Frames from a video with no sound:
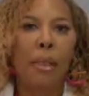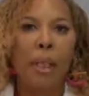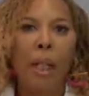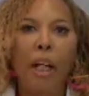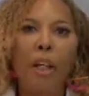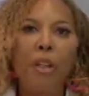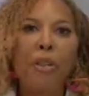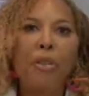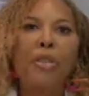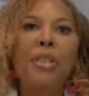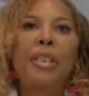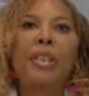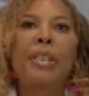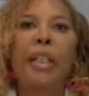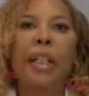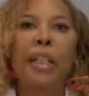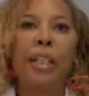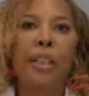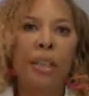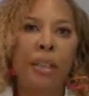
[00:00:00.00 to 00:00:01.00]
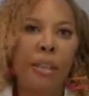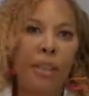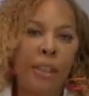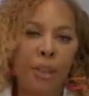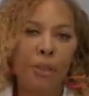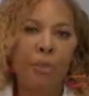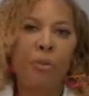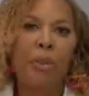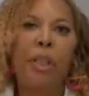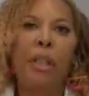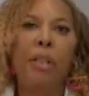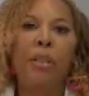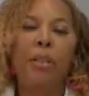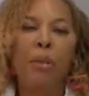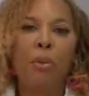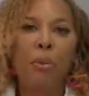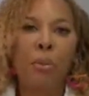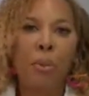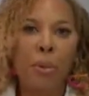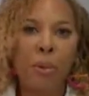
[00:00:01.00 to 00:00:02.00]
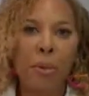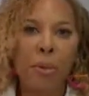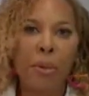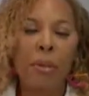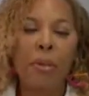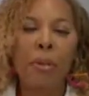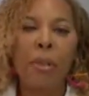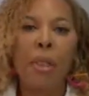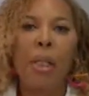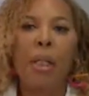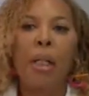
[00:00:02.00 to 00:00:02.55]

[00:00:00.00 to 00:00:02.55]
other stations around the world.